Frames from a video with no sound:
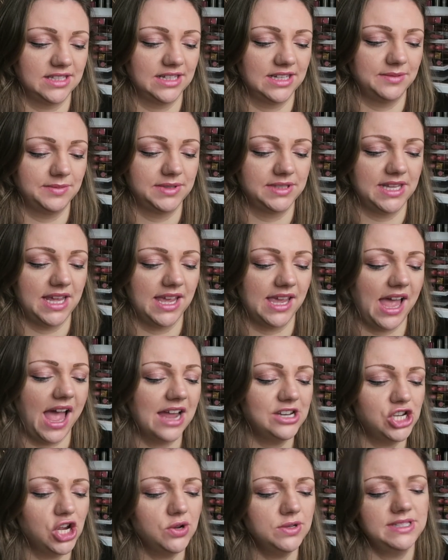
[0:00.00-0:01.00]
of the lipstick.
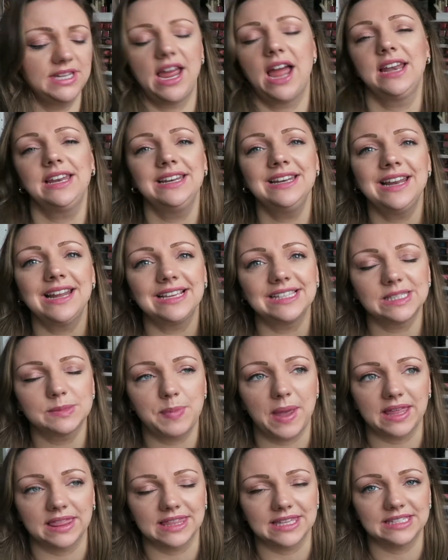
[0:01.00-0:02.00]
I don't, I didn't
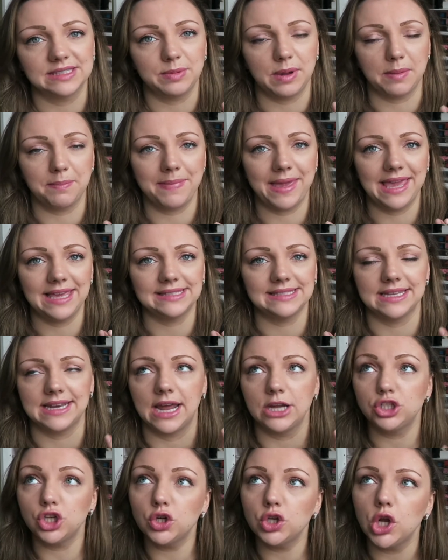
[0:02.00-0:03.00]
expect this to be amazing.
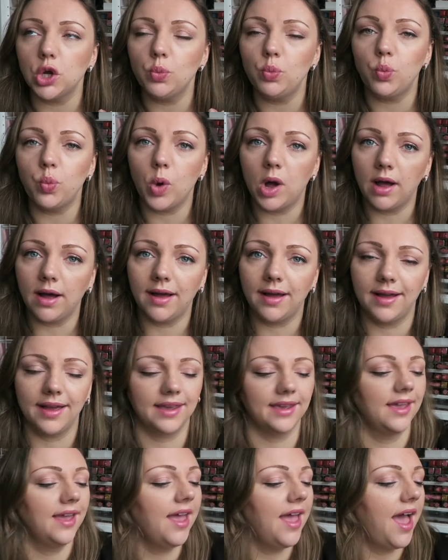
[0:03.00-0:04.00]
I don't know
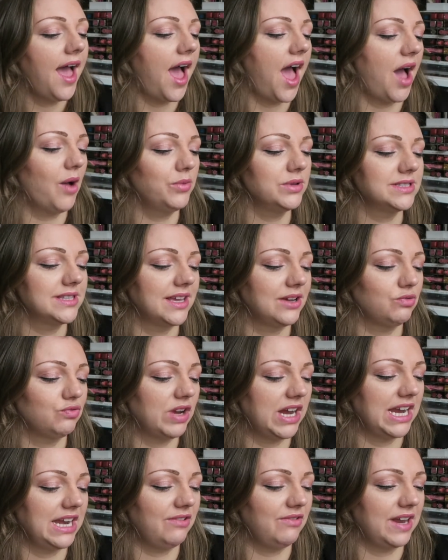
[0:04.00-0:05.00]
why. I was like
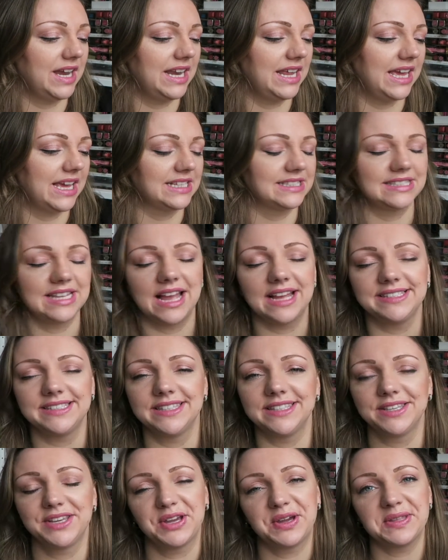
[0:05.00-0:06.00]
really, really
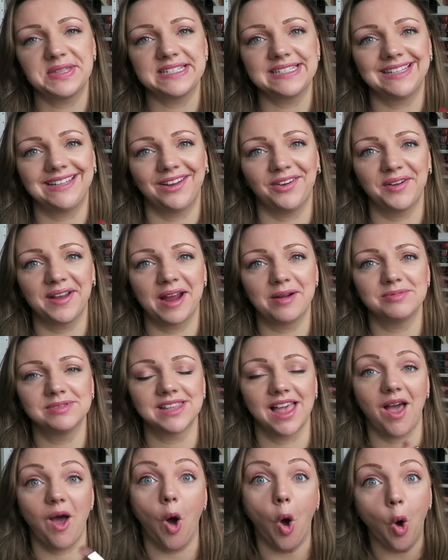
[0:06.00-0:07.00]
excited. The girl that did it on camera
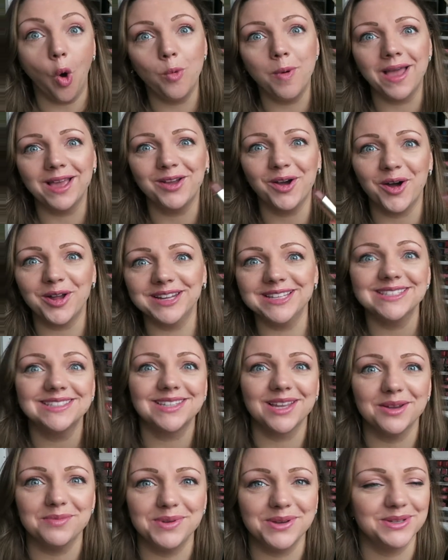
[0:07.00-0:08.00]
was like, oh my God, it's
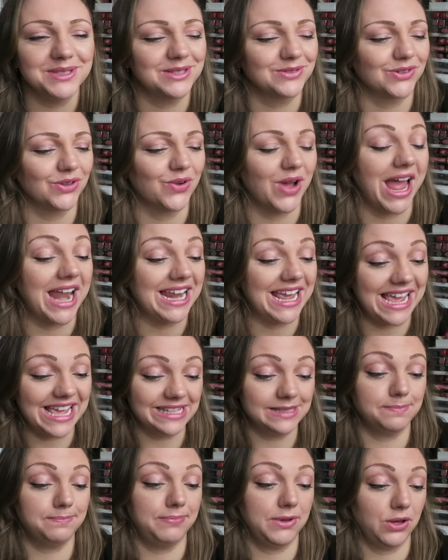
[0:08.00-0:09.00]
so beautiful. And it
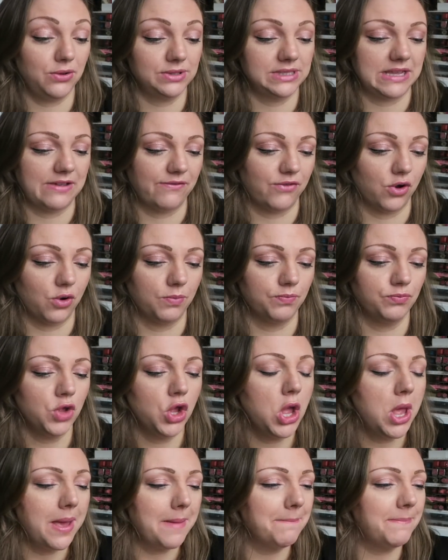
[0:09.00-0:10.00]
is beautiful.
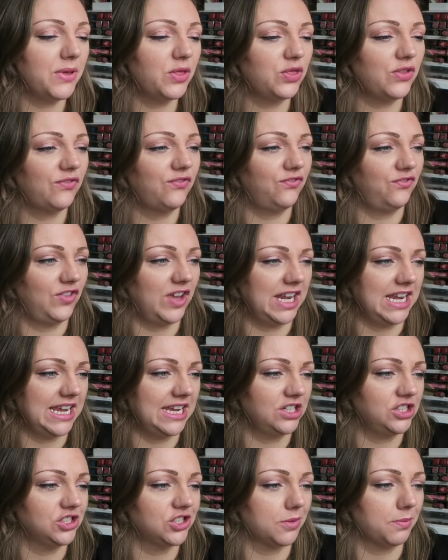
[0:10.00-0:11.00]
But the
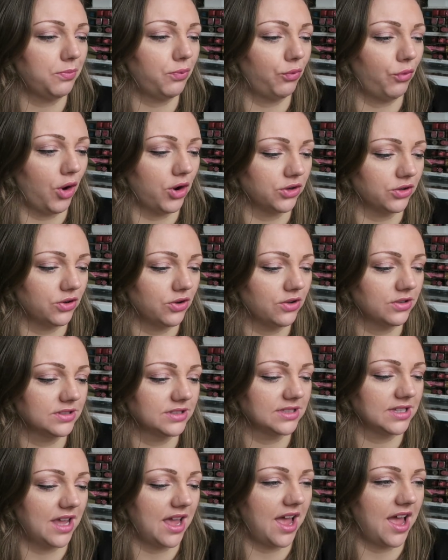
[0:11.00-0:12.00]
finished product,